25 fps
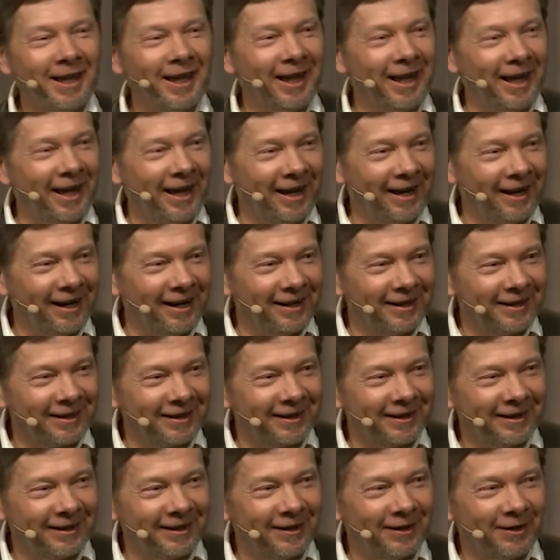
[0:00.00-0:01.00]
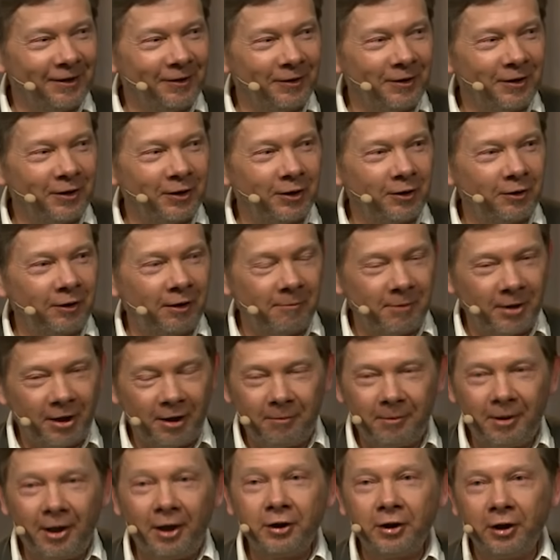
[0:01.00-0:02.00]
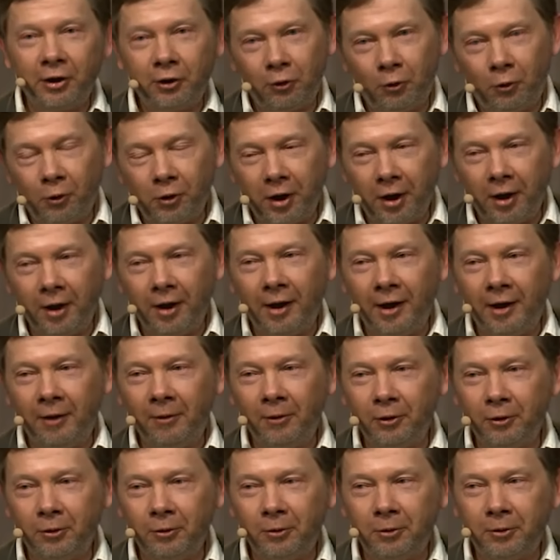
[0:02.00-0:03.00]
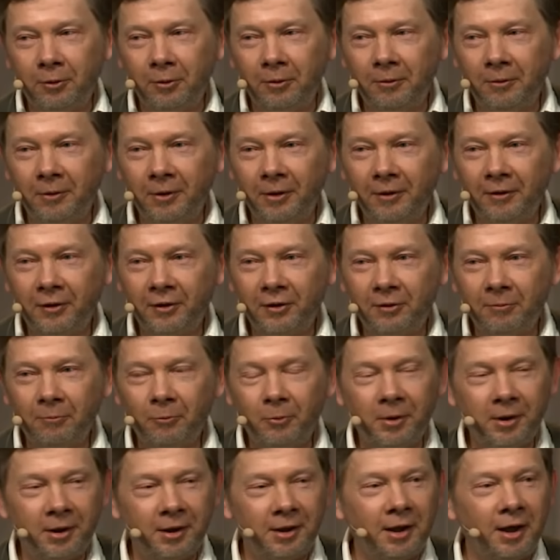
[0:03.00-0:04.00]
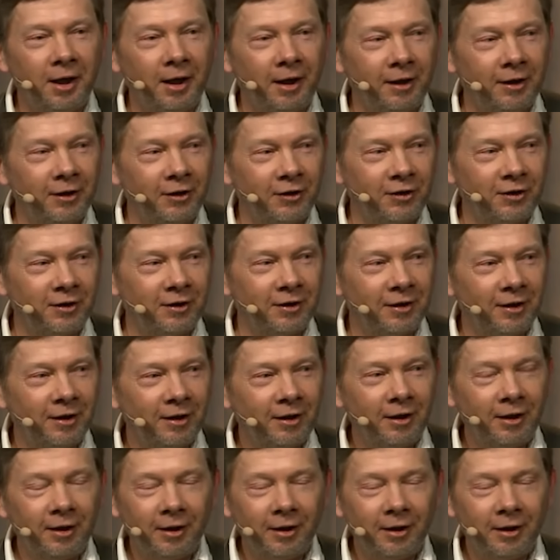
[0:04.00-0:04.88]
and Ramana Maharshi said, okay, I'll go to where he is.